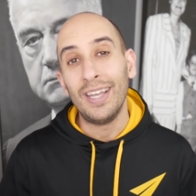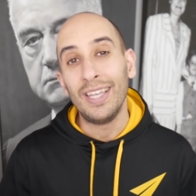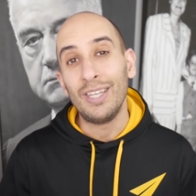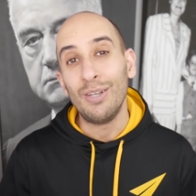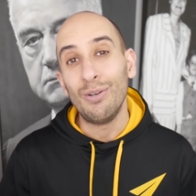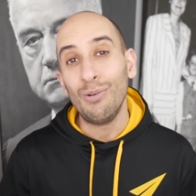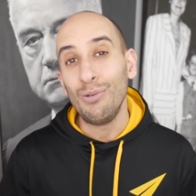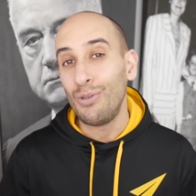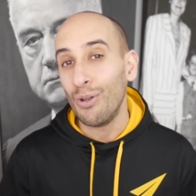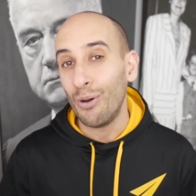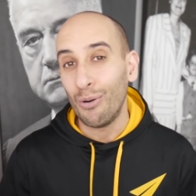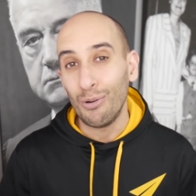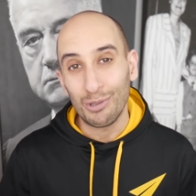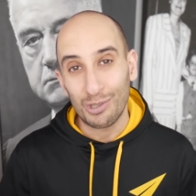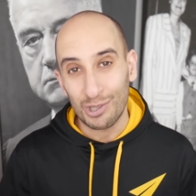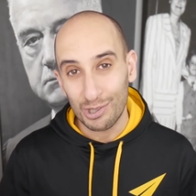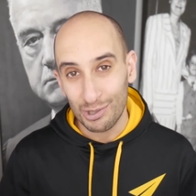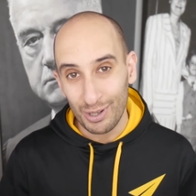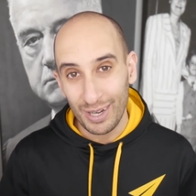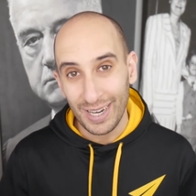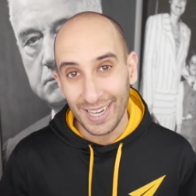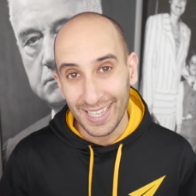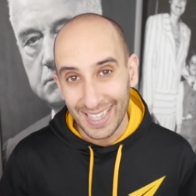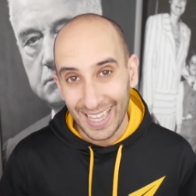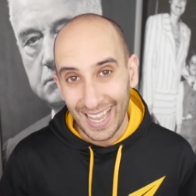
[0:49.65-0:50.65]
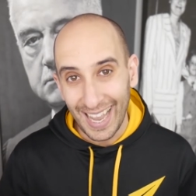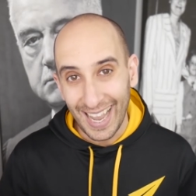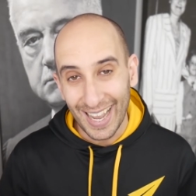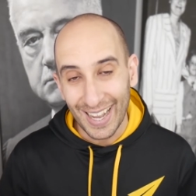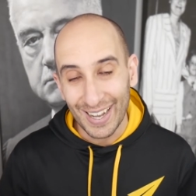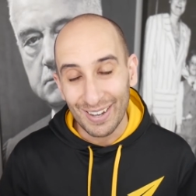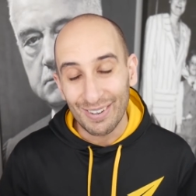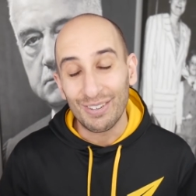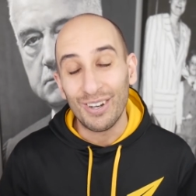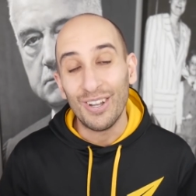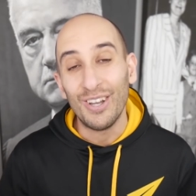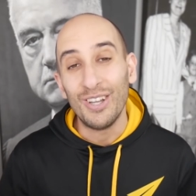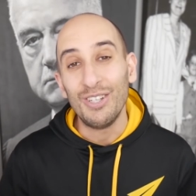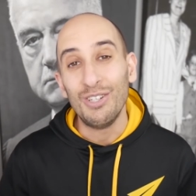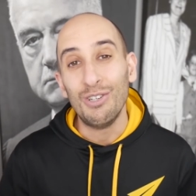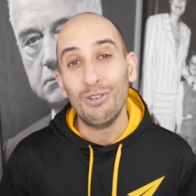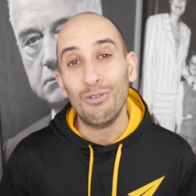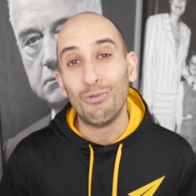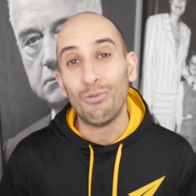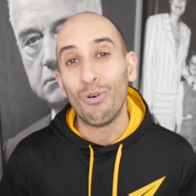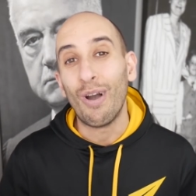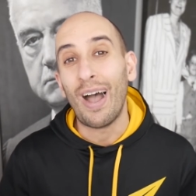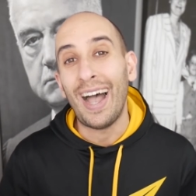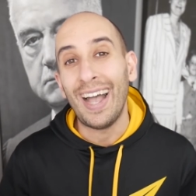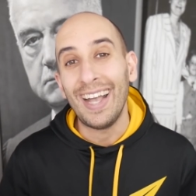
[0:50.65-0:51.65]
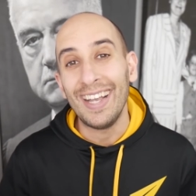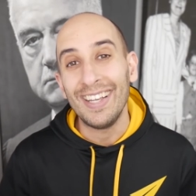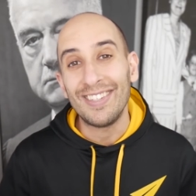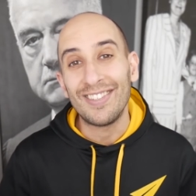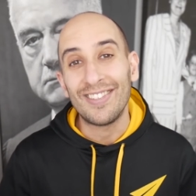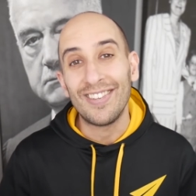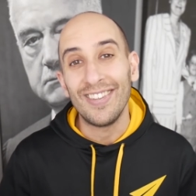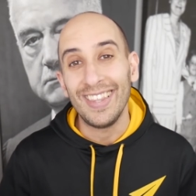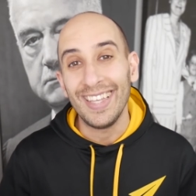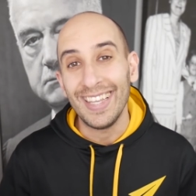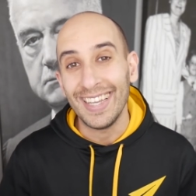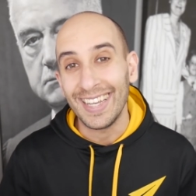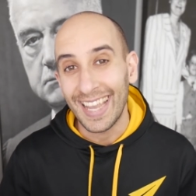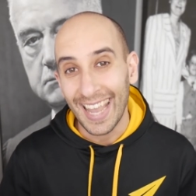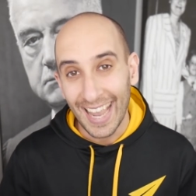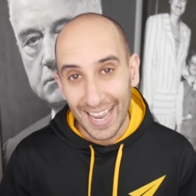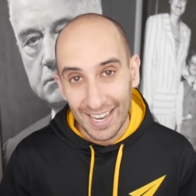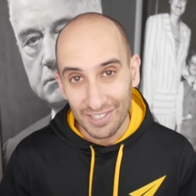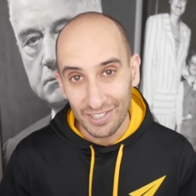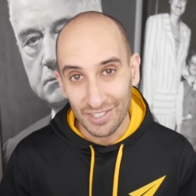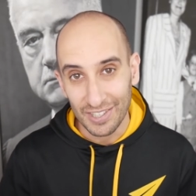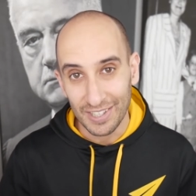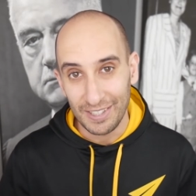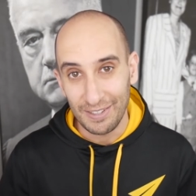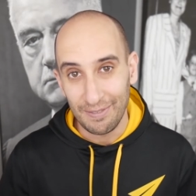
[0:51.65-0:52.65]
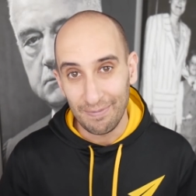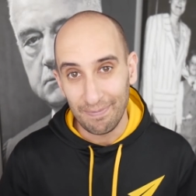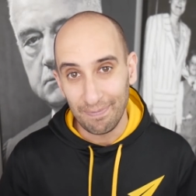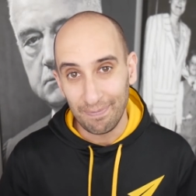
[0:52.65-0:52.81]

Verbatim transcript: you don't shrink down, you rise to the occasion.